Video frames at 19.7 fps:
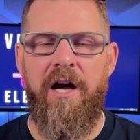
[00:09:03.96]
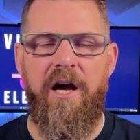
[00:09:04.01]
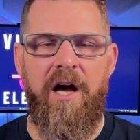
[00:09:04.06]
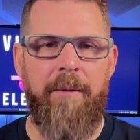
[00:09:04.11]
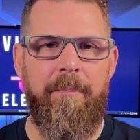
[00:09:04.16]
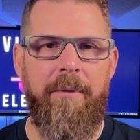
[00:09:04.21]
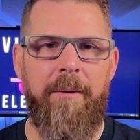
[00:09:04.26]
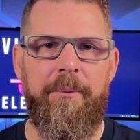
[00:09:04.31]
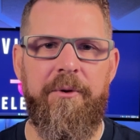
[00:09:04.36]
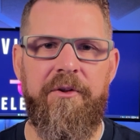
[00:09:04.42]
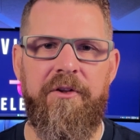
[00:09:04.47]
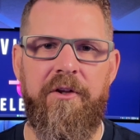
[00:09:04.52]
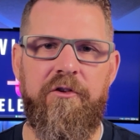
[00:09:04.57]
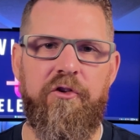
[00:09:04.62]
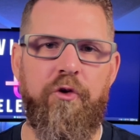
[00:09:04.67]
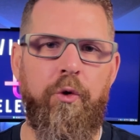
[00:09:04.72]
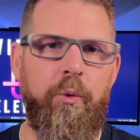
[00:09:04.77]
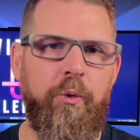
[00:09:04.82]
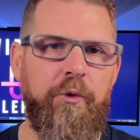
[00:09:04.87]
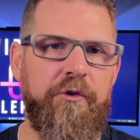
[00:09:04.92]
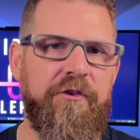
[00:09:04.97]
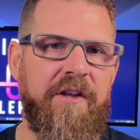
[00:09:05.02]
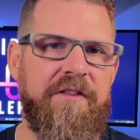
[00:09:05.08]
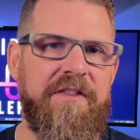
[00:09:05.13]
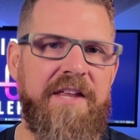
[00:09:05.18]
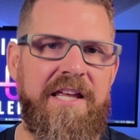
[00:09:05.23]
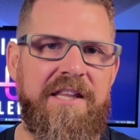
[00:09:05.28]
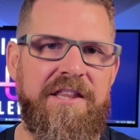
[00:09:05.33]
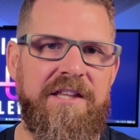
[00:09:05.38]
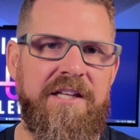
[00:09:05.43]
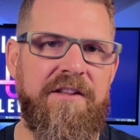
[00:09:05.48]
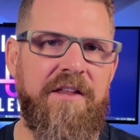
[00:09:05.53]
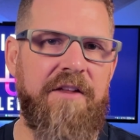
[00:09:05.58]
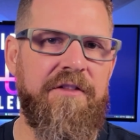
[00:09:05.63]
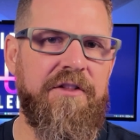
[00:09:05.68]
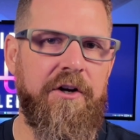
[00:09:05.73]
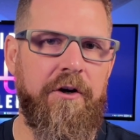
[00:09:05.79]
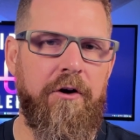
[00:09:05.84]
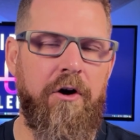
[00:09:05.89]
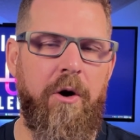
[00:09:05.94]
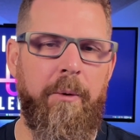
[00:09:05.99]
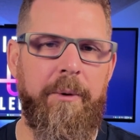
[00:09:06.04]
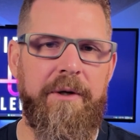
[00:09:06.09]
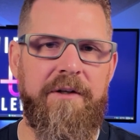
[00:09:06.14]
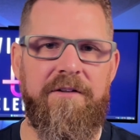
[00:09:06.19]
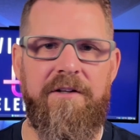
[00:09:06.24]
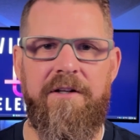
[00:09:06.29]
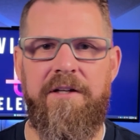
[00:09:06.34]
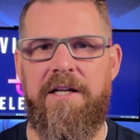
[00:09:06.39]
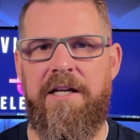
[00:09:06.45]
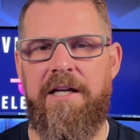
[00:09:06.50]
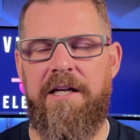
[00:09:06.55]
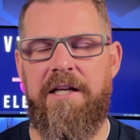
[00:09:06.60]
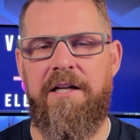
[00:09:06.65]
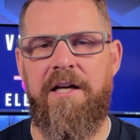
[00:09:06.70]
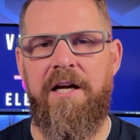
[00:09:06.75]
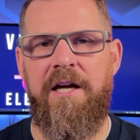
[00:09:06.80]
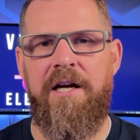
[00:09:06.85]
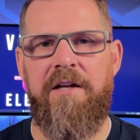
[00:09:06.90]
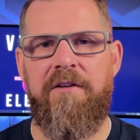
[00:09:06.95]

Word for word: come up with the tools that they think that they're going to need